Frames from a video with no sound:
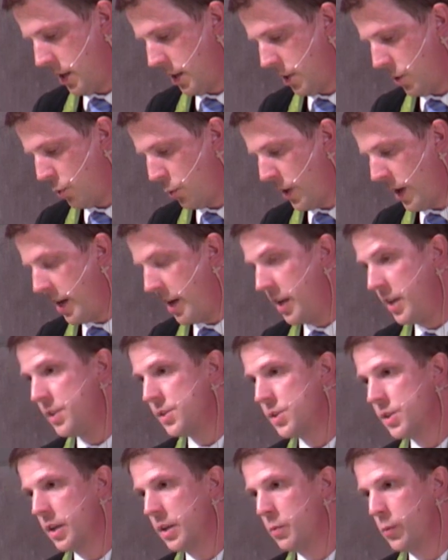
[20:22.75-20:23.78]
The
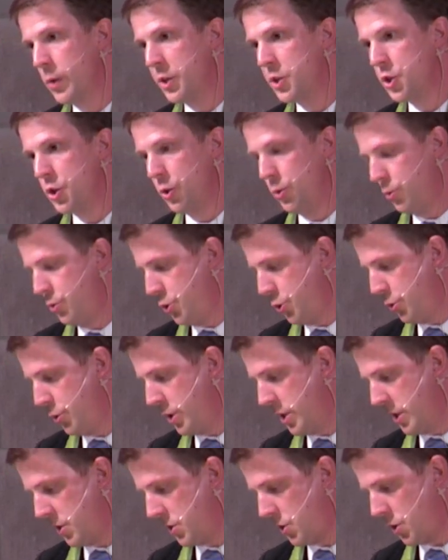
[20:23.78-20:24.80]
ways in which you do
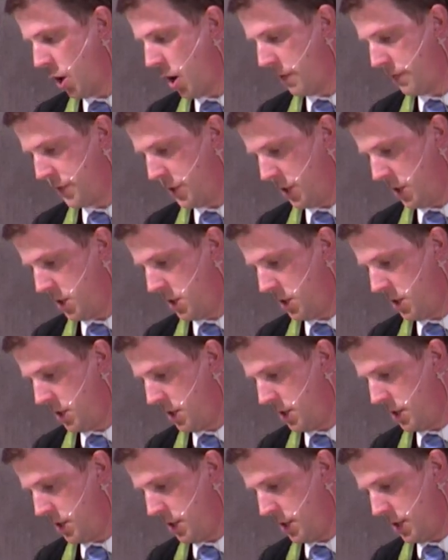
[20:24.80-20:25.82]
this often
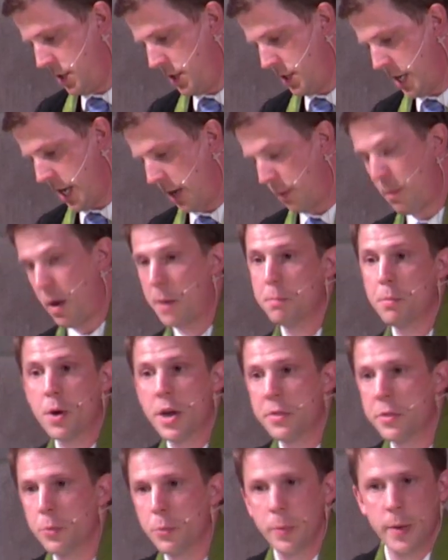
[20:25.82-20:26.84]
take my
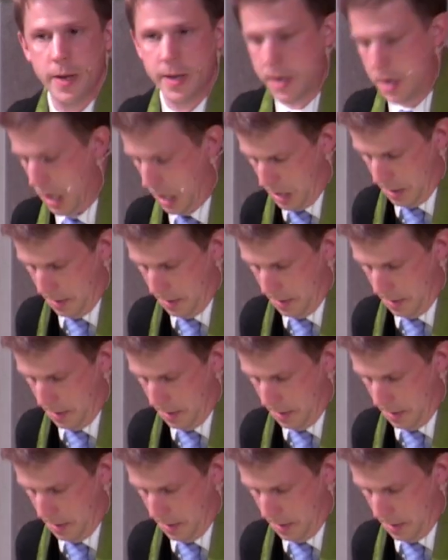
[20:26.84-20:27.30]
breath away.